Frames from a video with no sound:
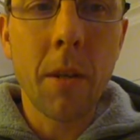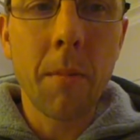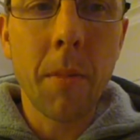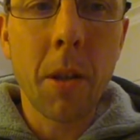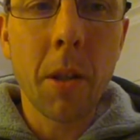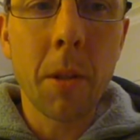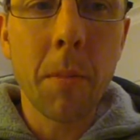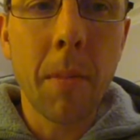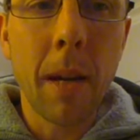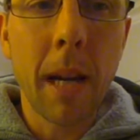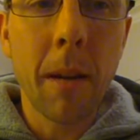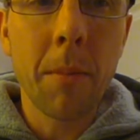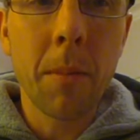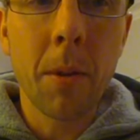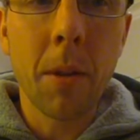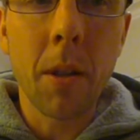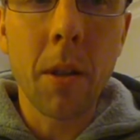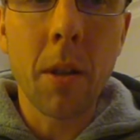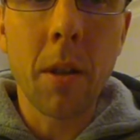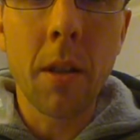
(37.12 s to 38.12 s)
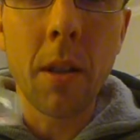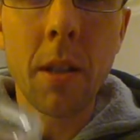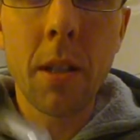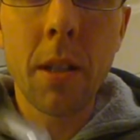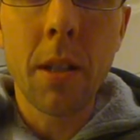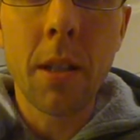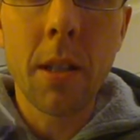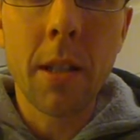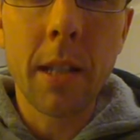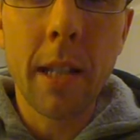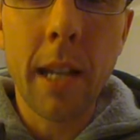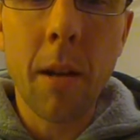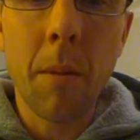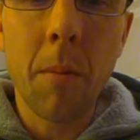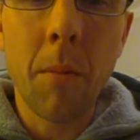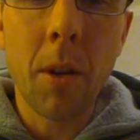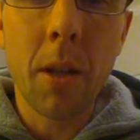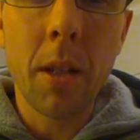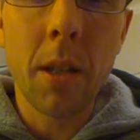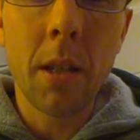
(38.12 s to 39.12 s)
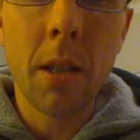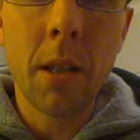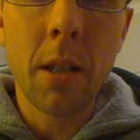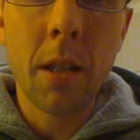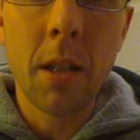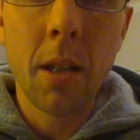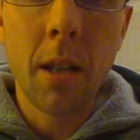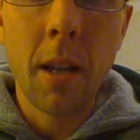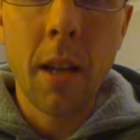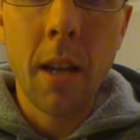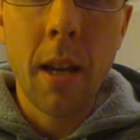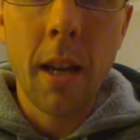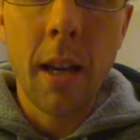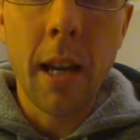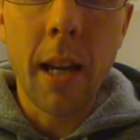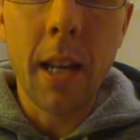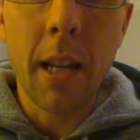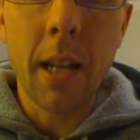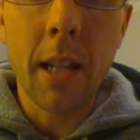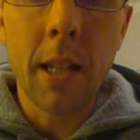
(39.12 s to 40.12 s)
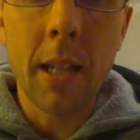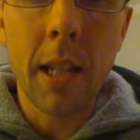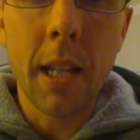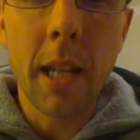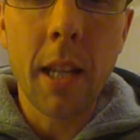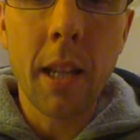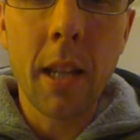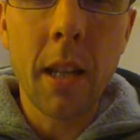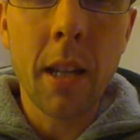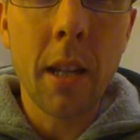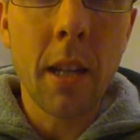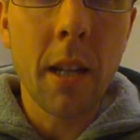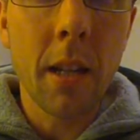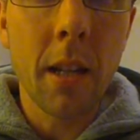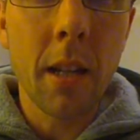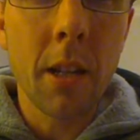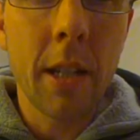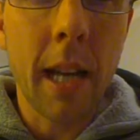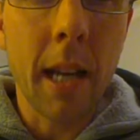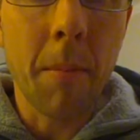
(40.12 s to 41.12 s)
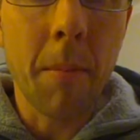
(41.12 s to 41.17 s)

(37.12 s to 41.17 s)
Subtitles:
on most maps you've got the scale printed. And you can see the check